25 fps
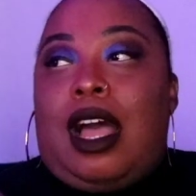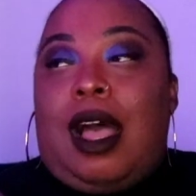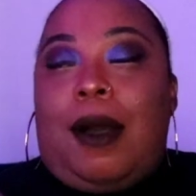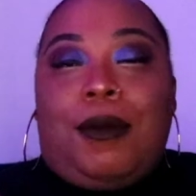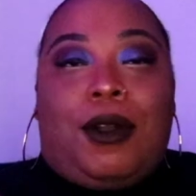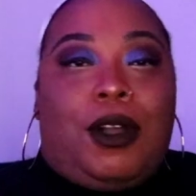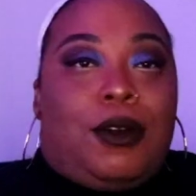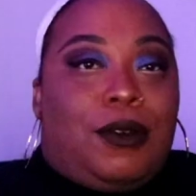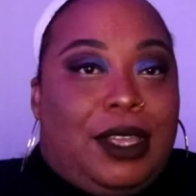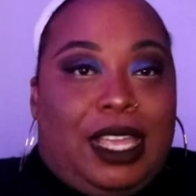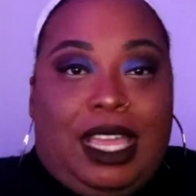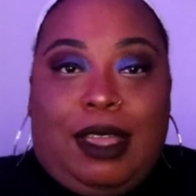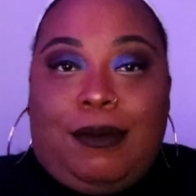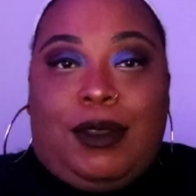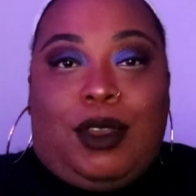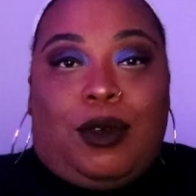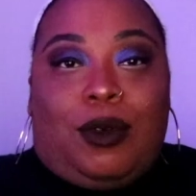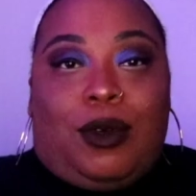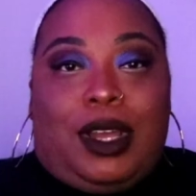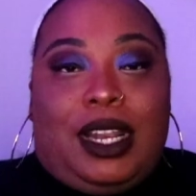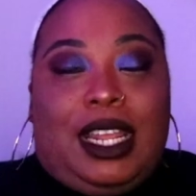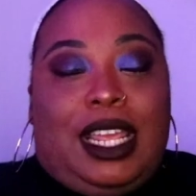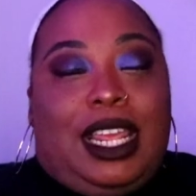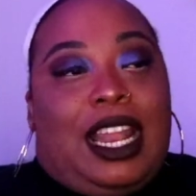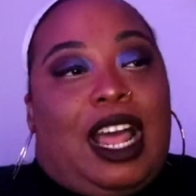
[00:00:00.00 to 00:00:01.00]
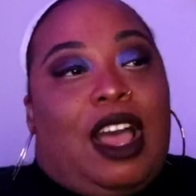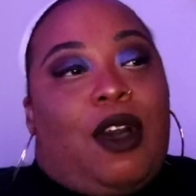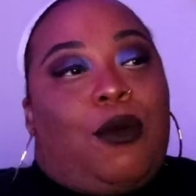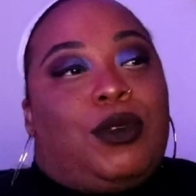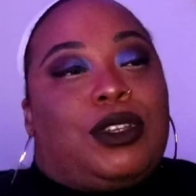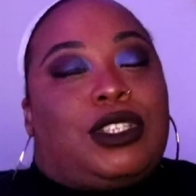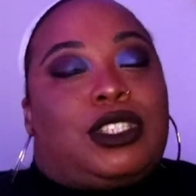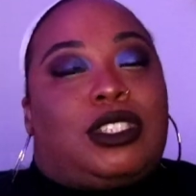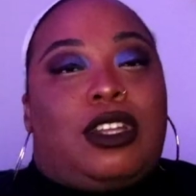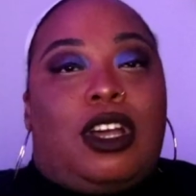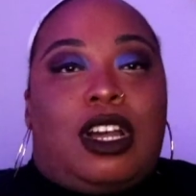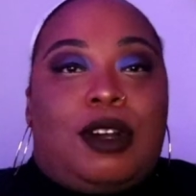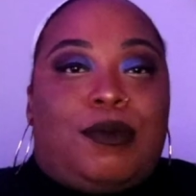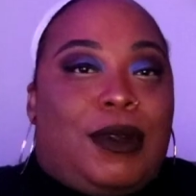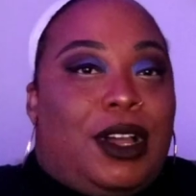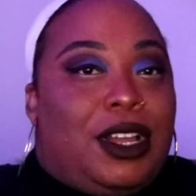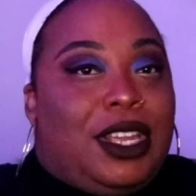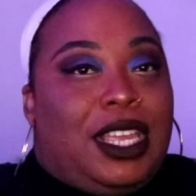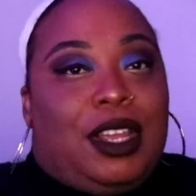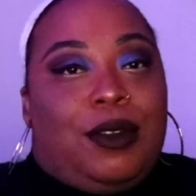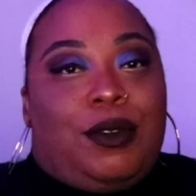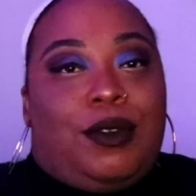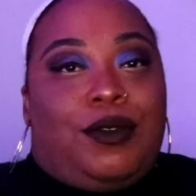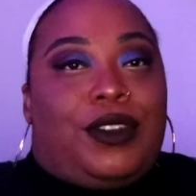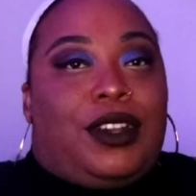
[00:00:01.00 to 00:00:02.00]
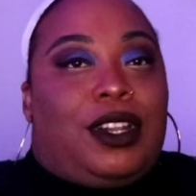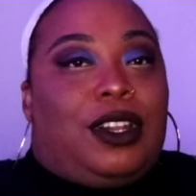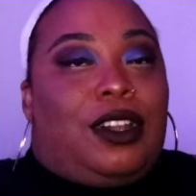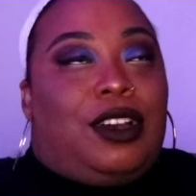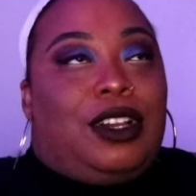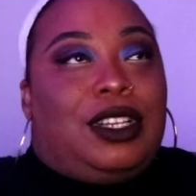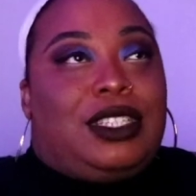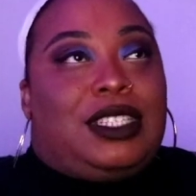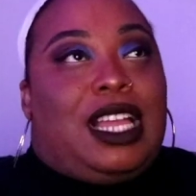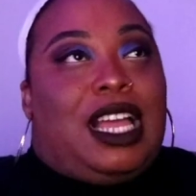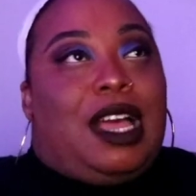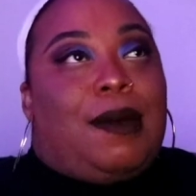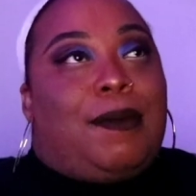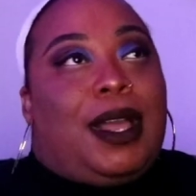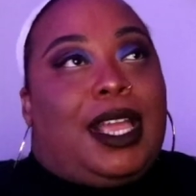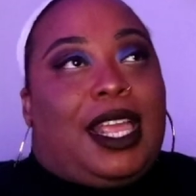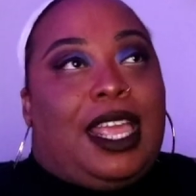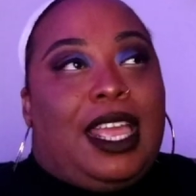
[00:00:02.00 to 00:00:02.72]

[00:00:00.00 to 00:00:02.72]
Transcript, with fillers: I'm gonna get me one. And I was talking about getting one for the longest time.